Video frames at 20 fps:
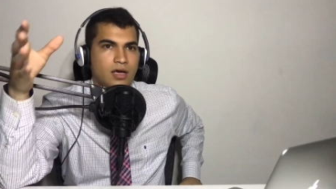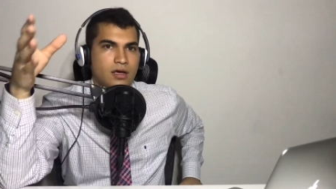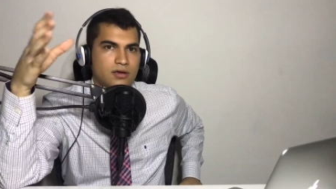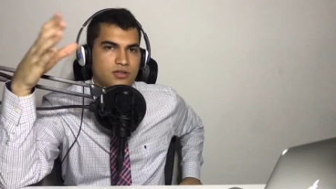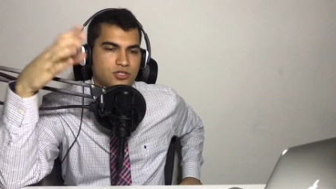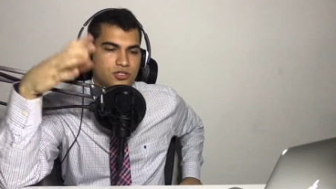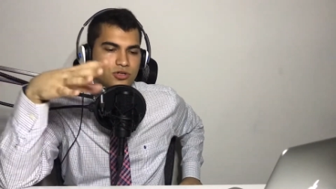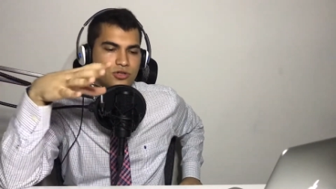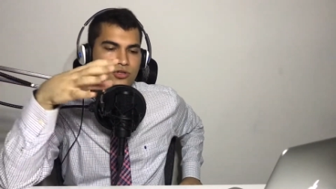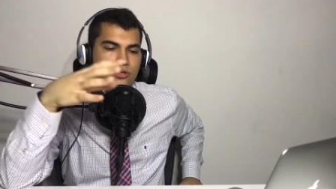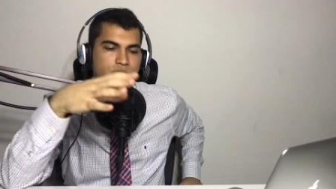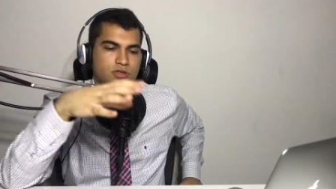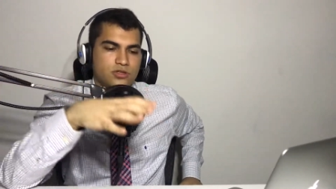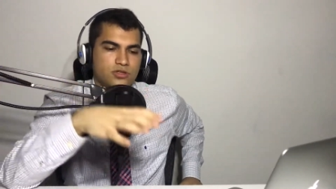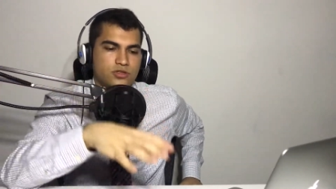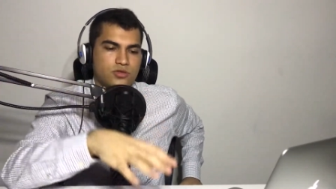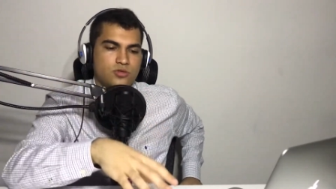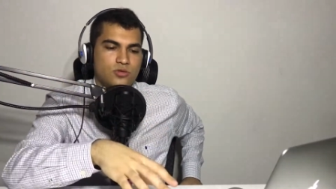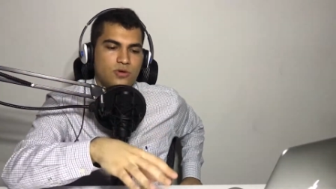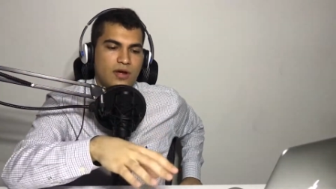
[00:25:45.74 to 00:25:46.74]
Sure, you can
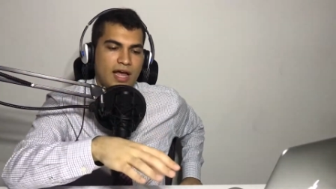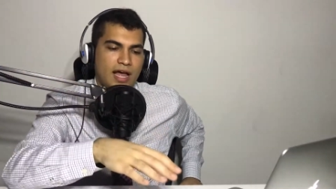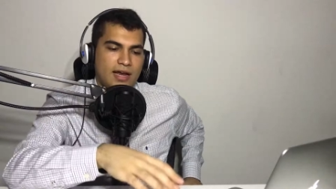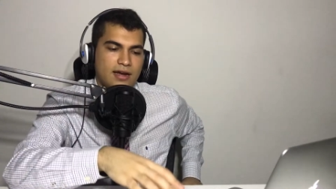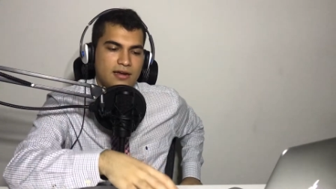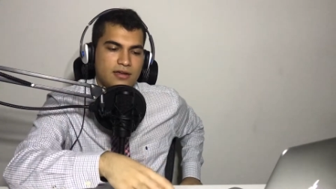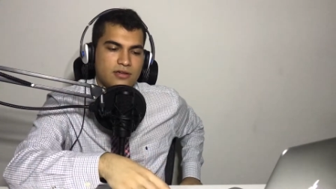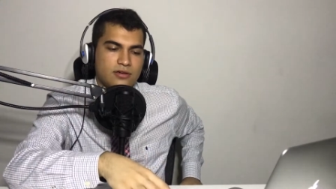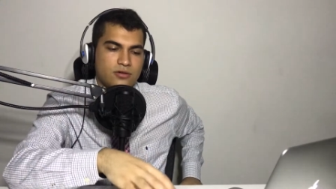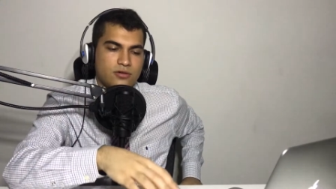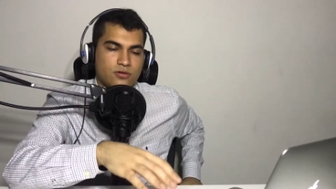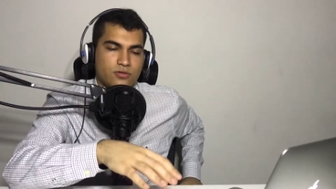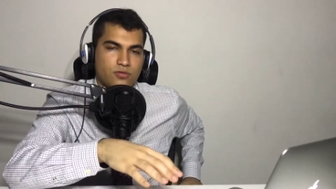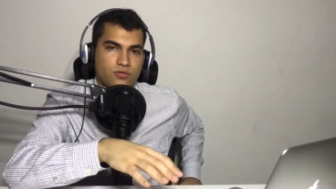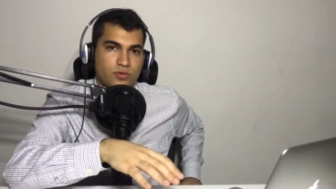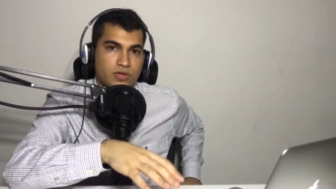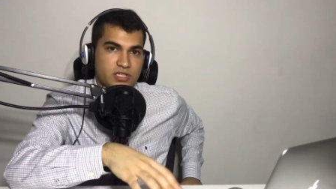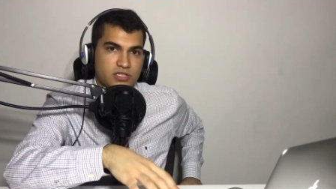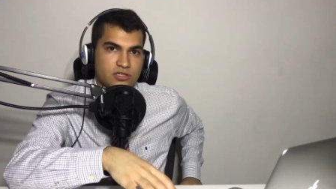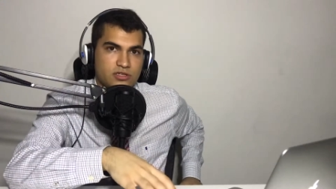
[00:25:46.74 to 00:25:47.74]
do analytical
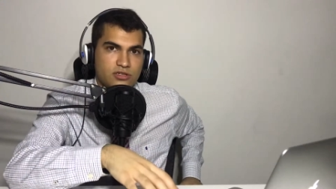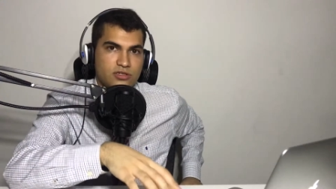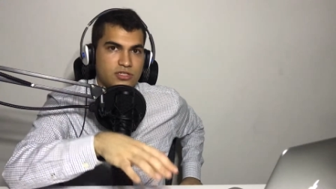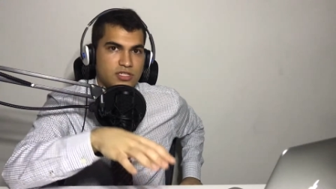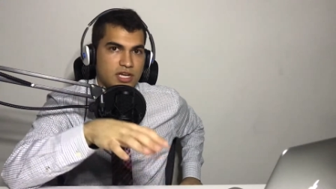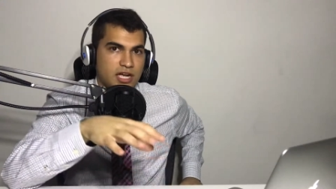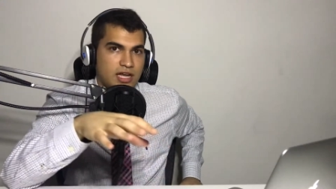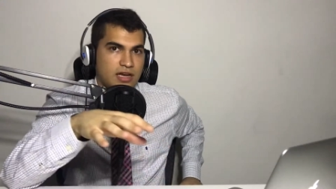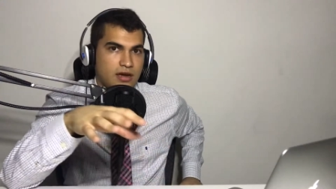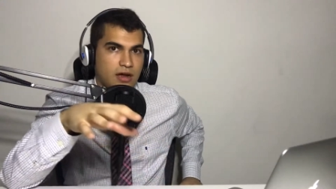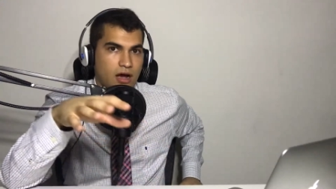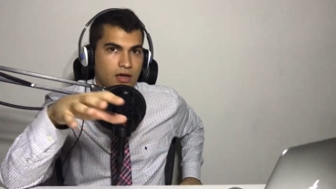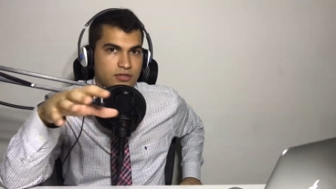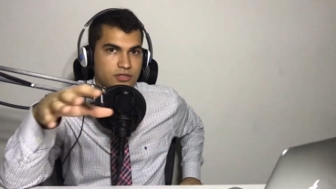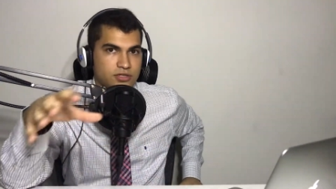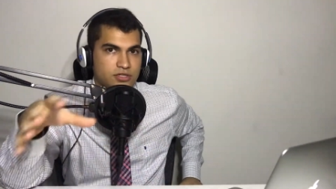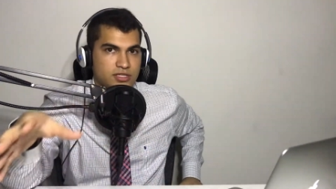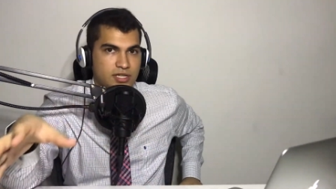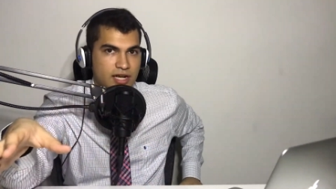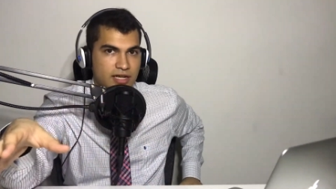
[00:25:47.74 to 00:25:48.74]
research and
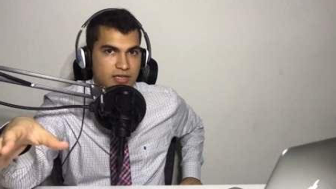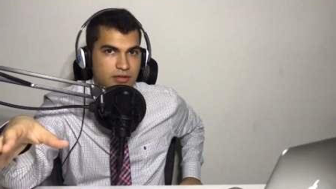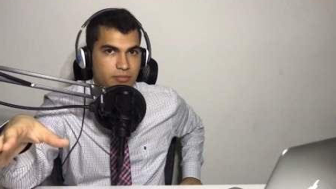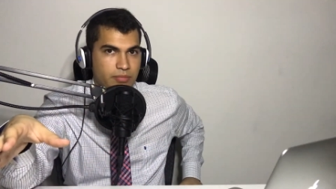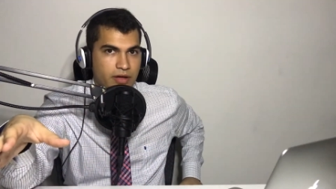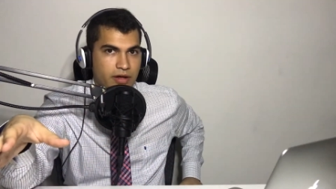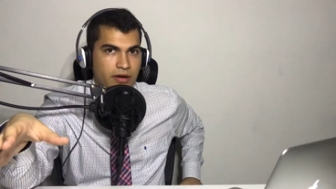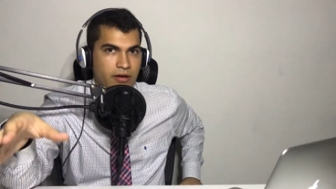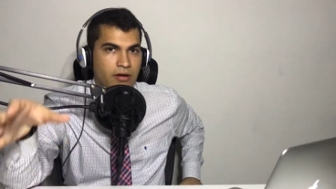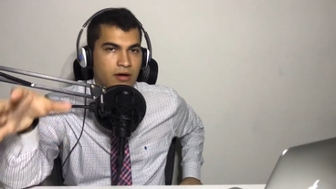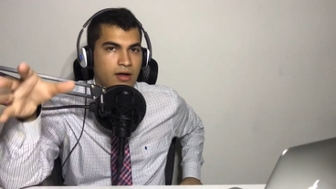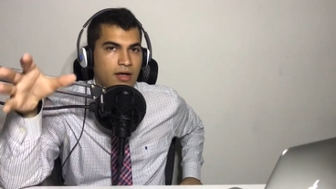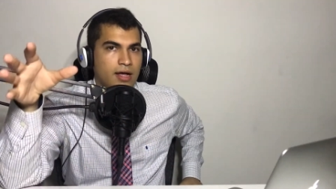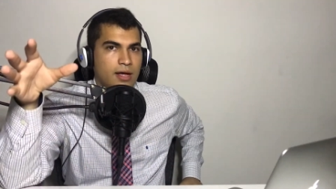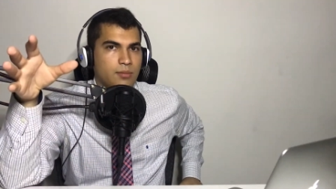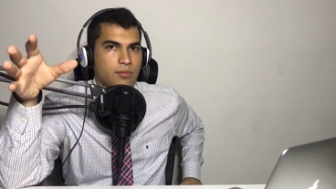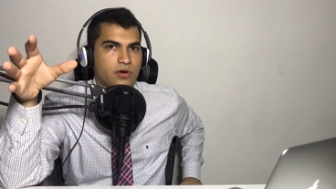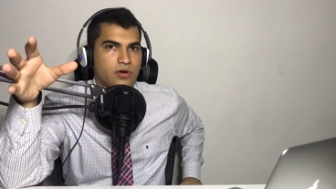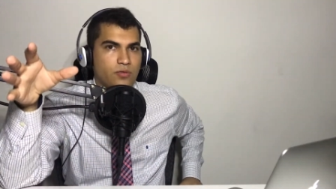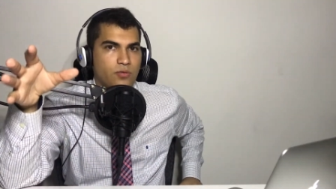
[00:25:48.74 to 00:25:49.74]
understand it better,
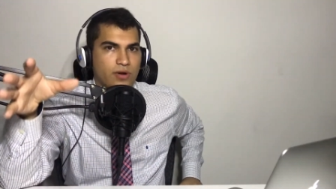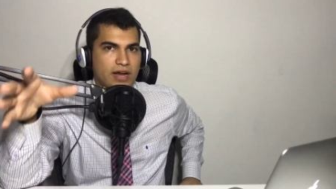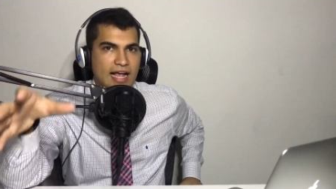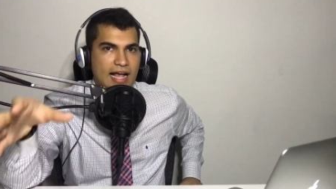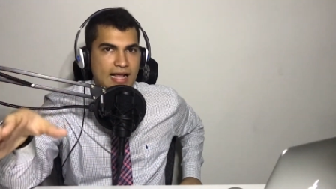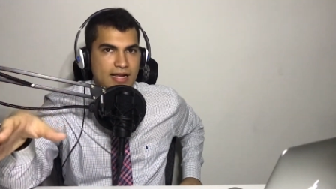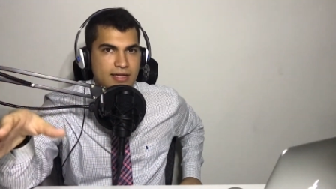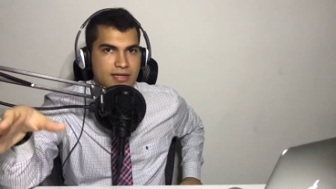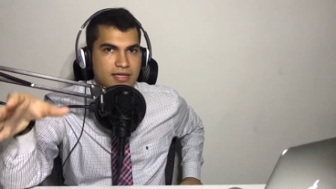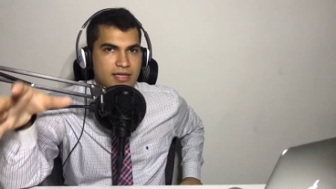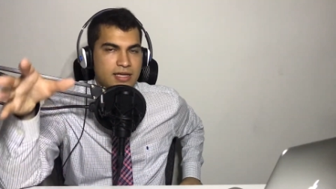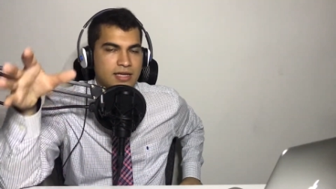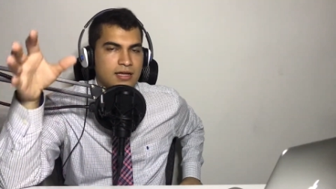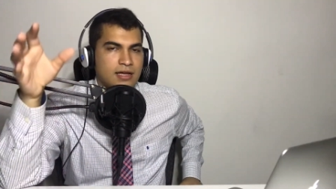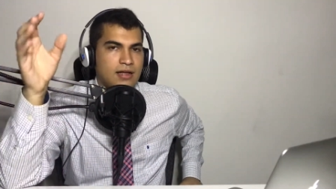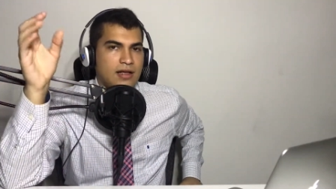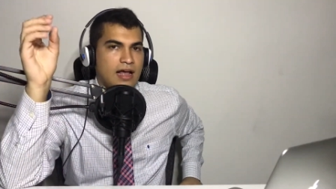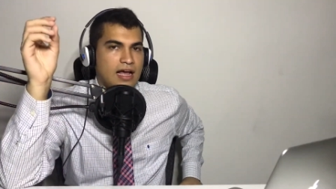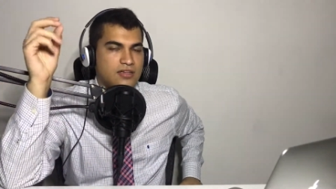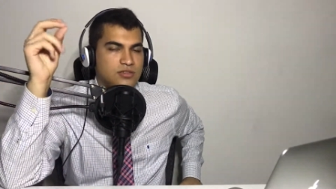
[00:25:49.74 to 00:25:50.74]
but in reality,
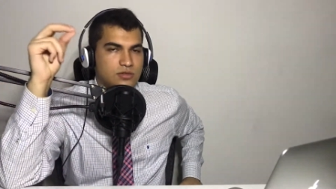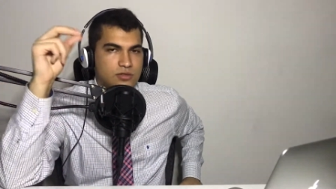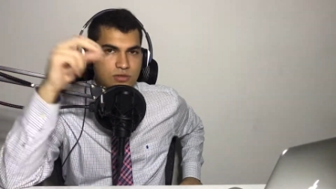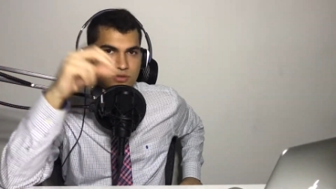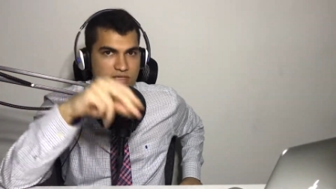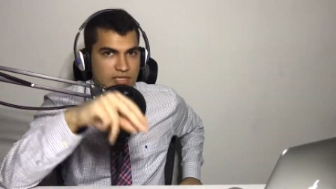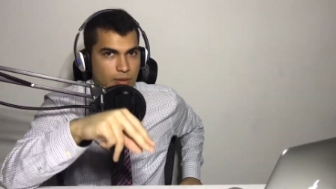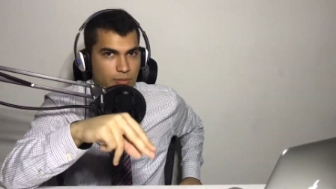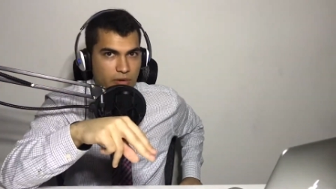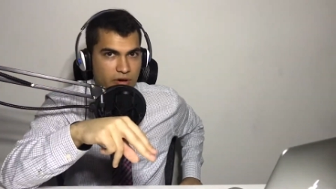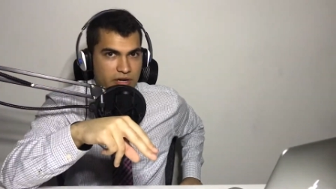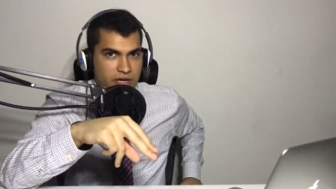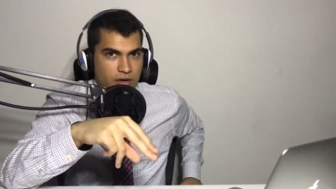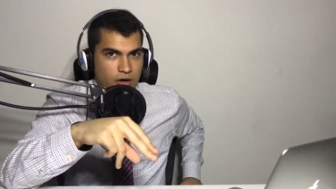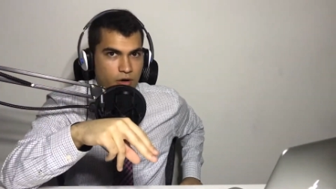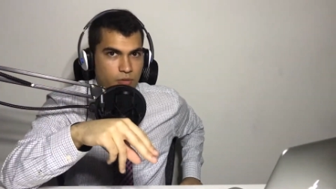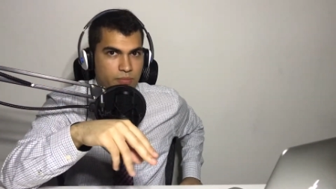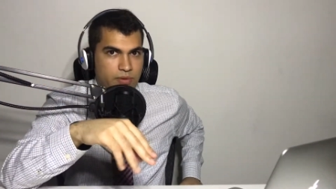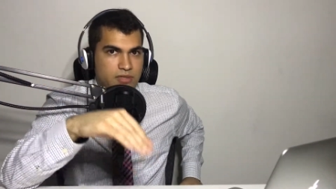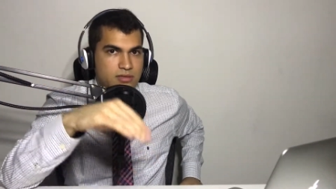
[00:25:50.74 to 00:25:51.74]
as soon as that market
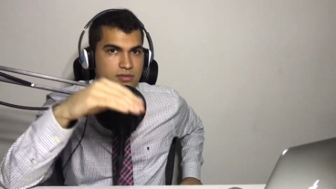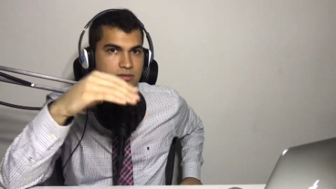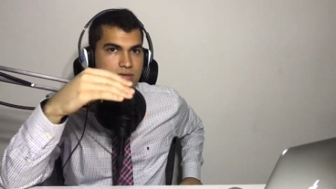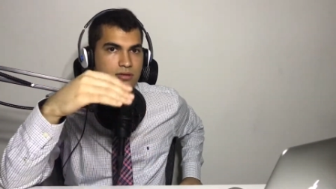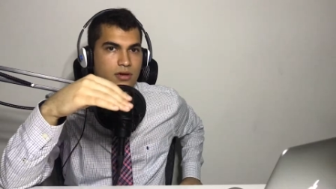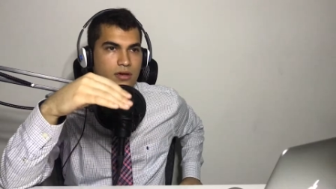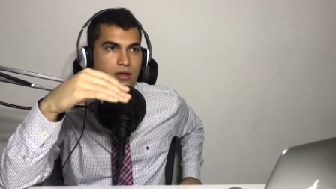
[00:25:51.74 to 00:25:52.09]
opens,